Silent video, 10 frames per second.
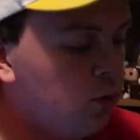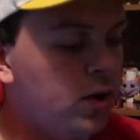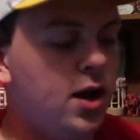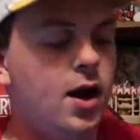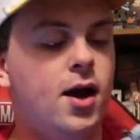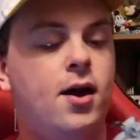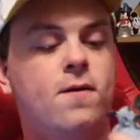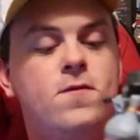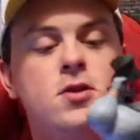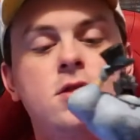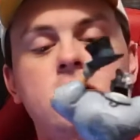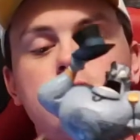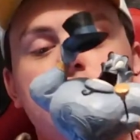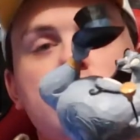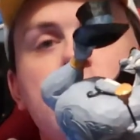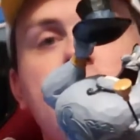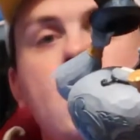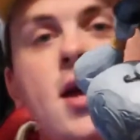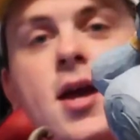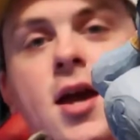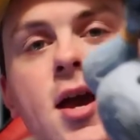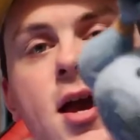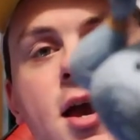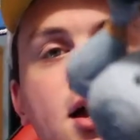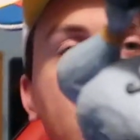We have the Genie,